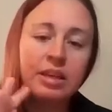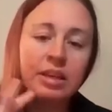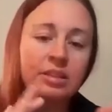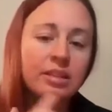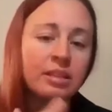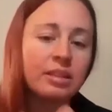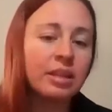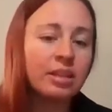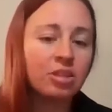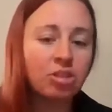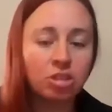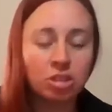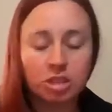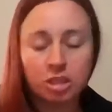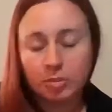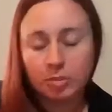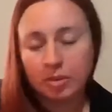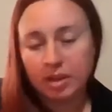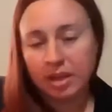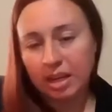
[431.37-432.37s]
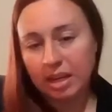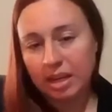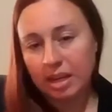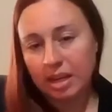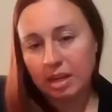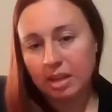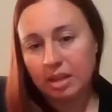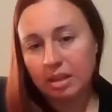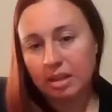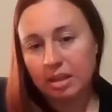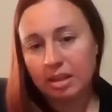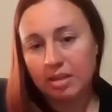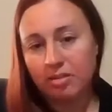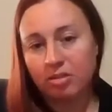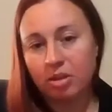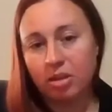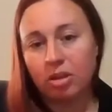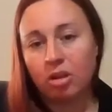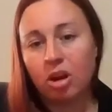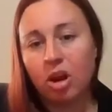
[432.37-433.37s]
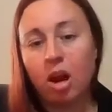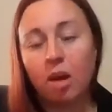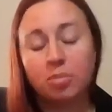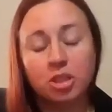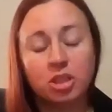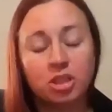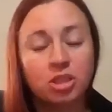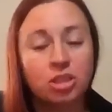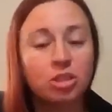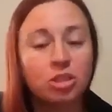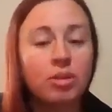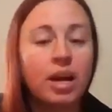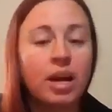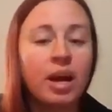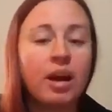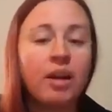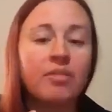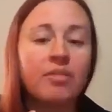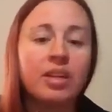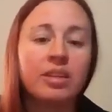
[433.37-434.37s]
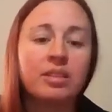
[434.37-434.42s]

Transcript: It has a lecture explaining the different options you have.